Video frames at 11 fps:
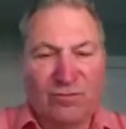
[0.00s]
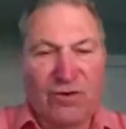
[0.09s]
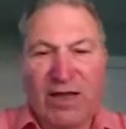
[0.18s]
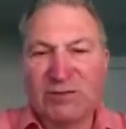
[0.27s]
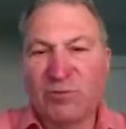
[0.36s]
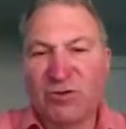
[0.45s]

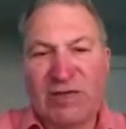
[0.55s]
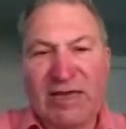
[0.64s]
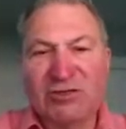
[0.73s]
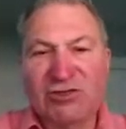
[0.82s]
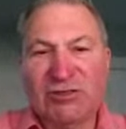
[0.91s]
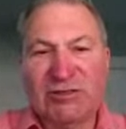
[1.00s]

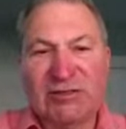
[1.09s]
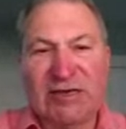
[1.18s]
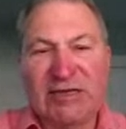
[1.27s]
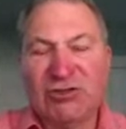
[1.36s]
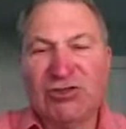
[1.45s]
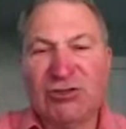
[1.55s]
Transportation's
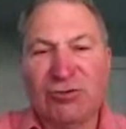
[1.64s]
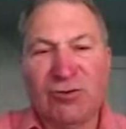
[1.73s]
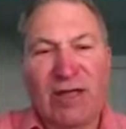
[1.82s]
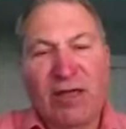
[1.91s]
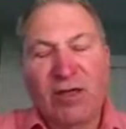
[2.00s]
an issue.